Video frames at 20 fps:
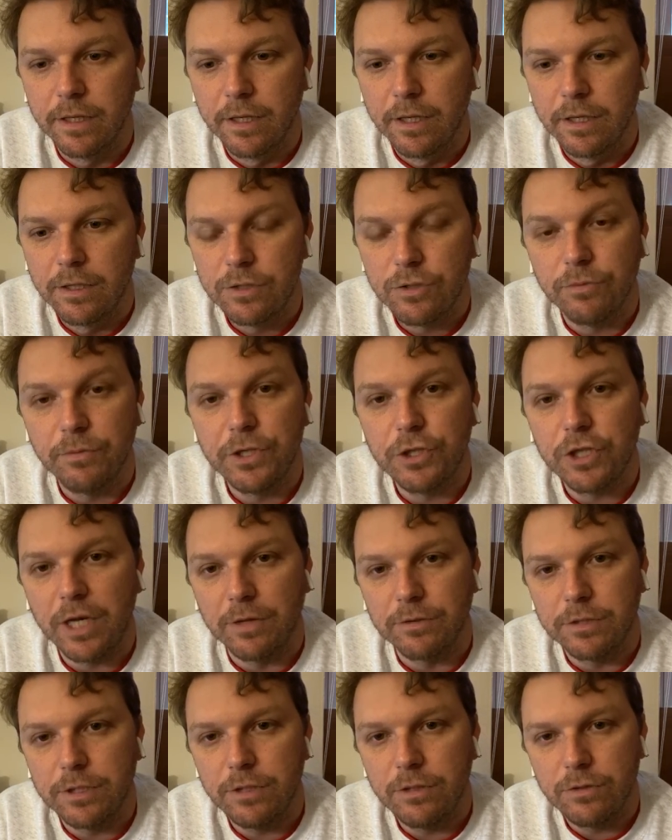to reach
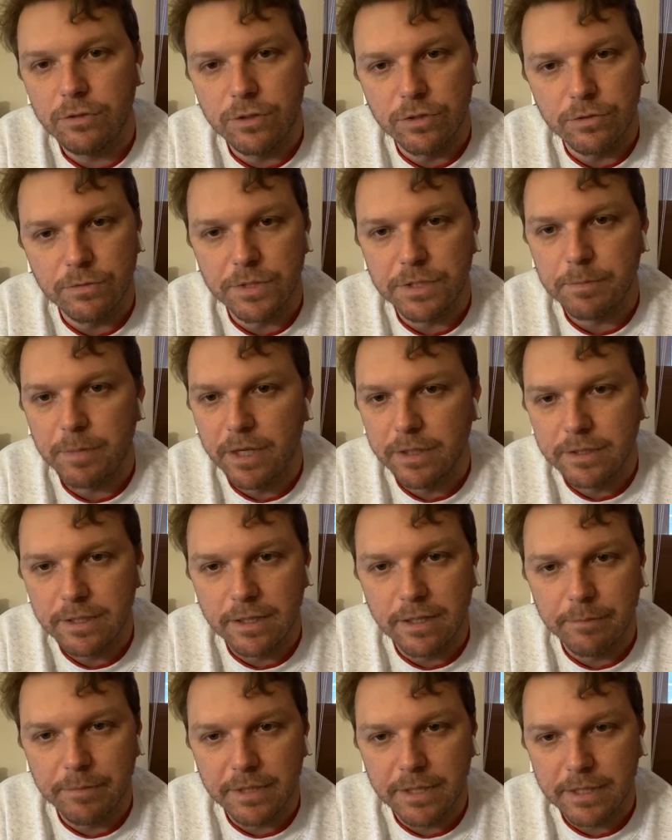out to you, just respond to
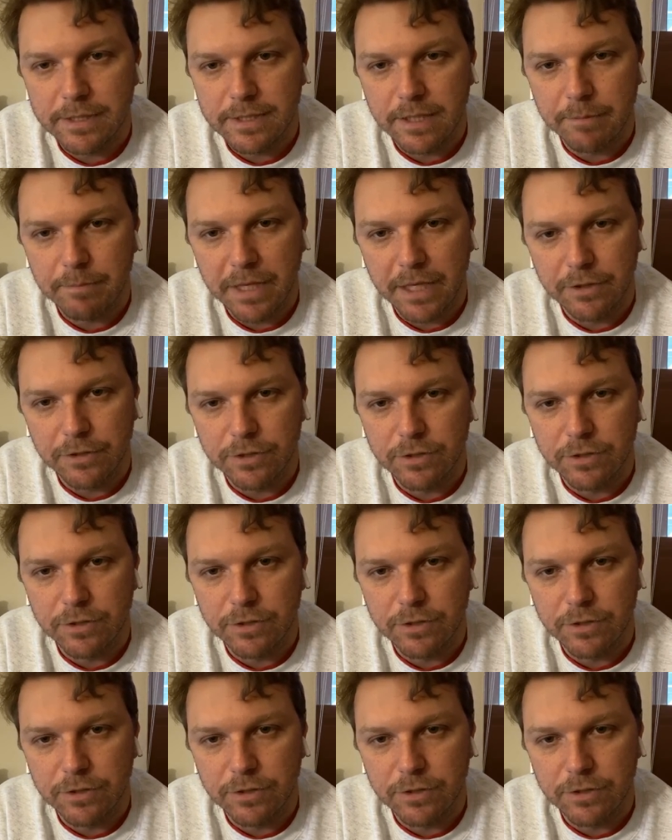them in that same manner.